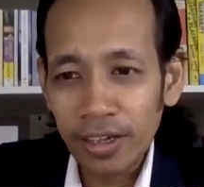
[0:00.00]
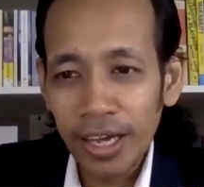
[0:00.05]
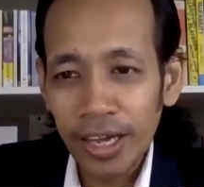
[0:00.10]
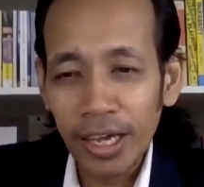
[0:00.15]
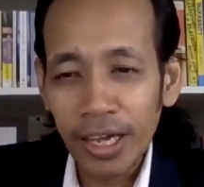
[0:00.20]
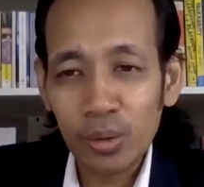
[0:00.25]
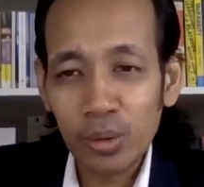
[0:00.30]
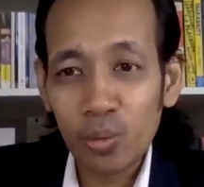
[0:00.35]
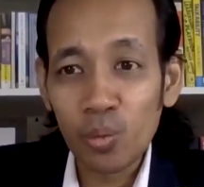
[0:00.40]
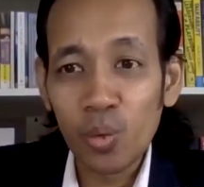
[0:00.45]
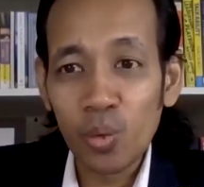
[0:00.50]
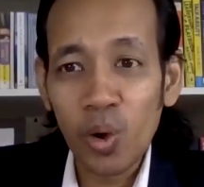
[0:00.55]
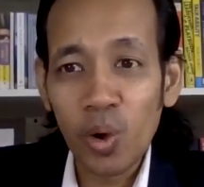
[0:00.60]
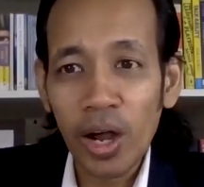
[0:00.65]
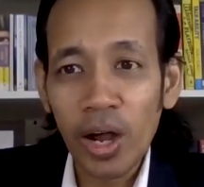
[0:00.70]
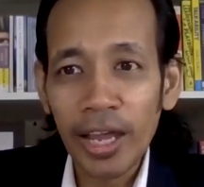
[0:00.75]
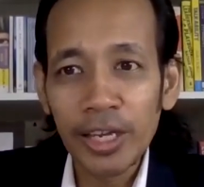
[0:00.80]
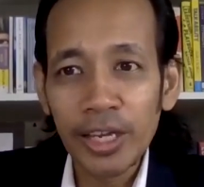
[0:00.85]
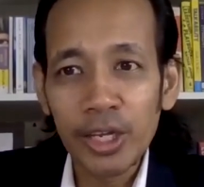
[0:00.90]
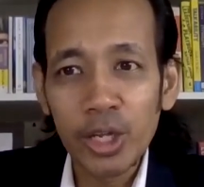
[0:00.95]
And
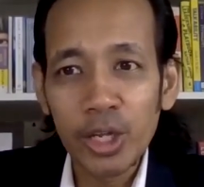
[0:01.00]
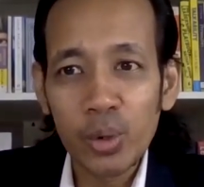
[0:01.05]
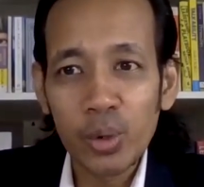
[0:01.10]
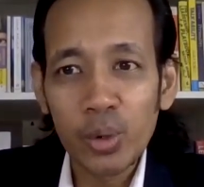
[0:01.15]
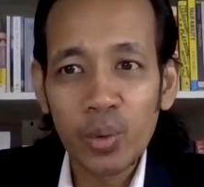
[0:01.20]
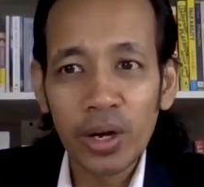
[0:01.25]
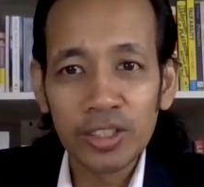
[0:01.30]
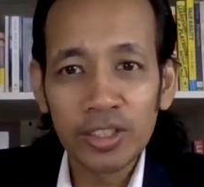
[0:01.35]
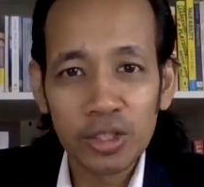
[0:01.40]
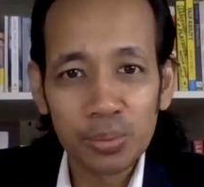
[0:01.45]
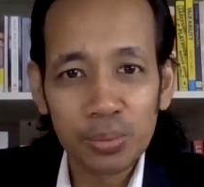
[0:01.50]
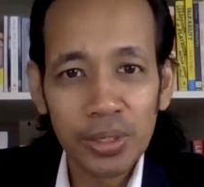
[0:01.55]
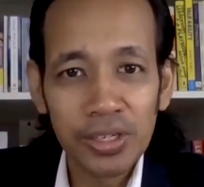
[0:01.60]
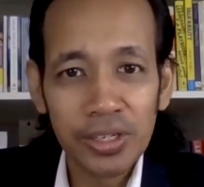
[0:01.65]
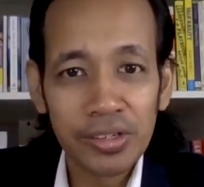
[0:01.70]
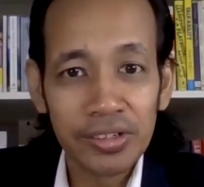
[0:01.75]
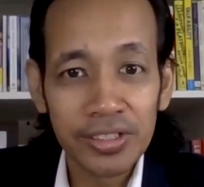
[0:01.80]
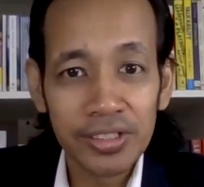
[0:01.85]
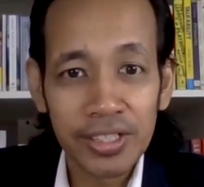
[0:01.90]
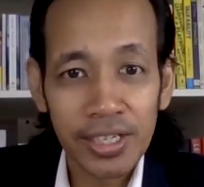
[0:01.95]
why do you want to be
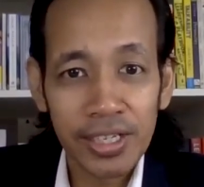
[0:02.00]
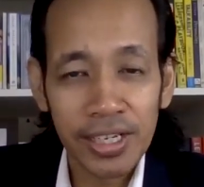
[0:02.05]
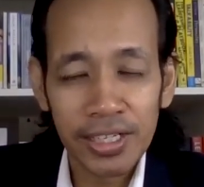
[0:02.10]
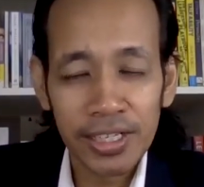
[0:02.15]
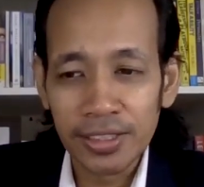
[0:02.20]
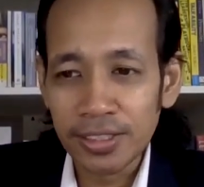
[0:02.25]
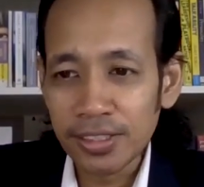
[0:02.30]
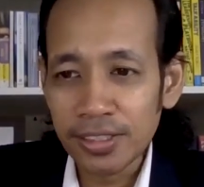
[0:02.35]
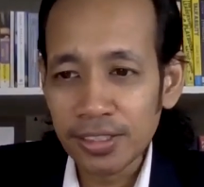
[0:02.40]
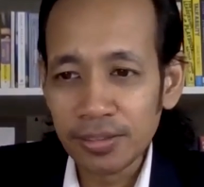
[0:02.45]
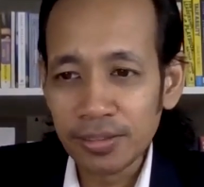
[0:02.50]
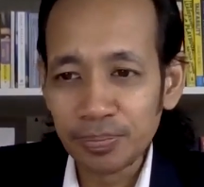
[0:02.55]
resilient?